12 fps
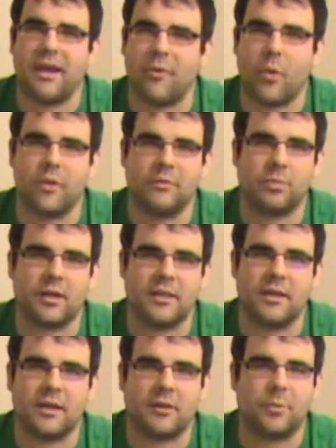I've always played
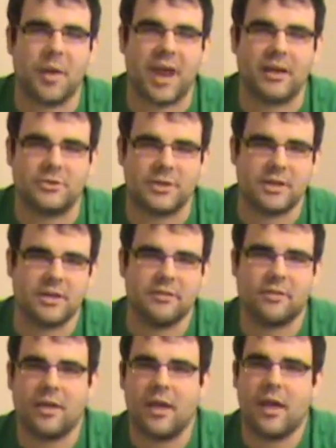the
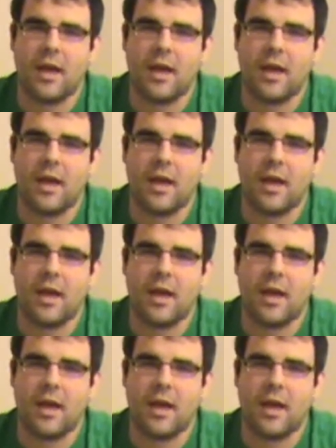expansions.